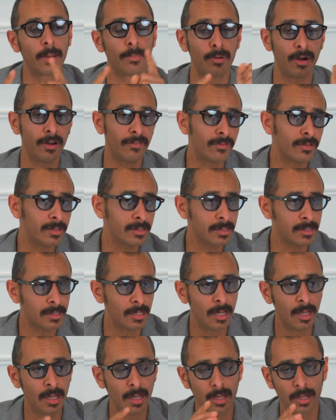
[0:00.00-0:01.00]

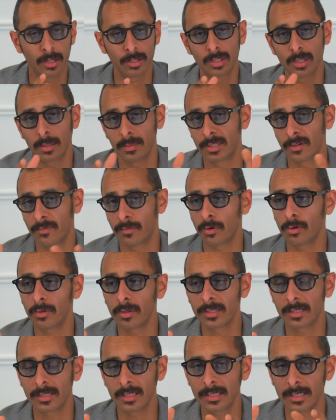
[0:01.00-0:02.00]
preference in terms of
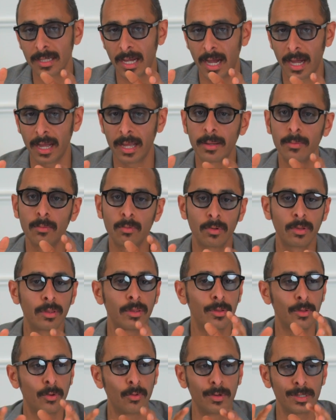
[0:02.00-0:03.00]
Rolexes, I am
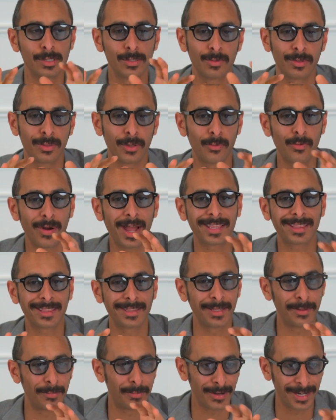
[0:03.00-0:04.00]
with the ones with the
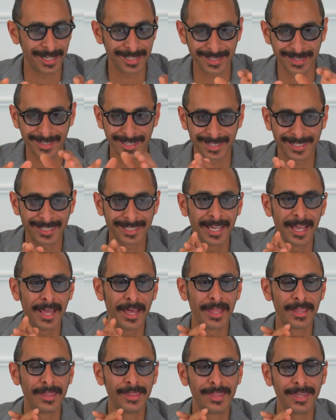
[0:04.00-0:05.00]
rattly bracelets,
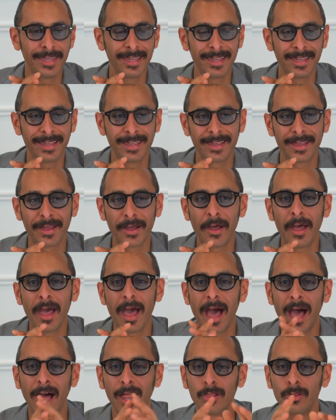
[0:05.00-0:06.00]
the
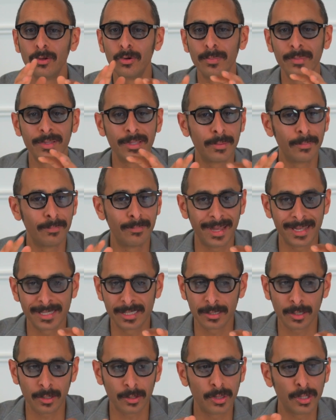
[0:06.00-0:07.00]
aluminum
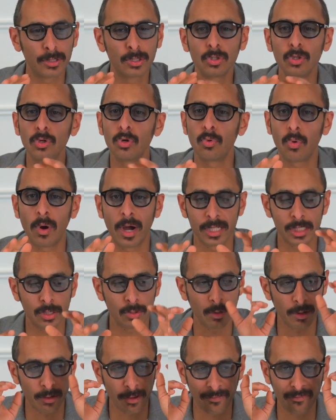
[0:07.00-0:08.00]
bezel, the tool
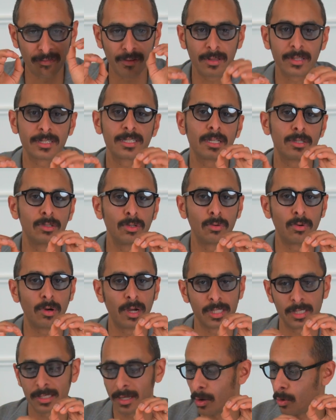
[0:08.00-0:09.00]
watch, where you feel it's a tool
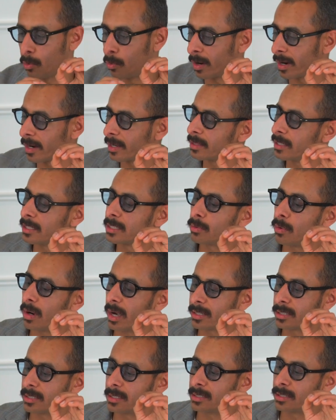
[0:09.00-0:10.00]
watch. Wearing these
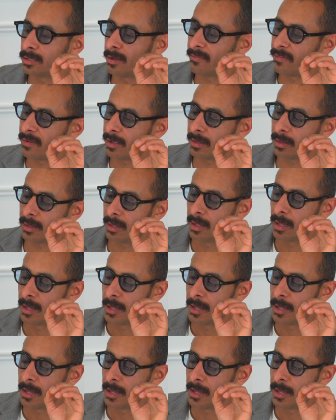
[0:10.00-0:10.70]
watches, you feel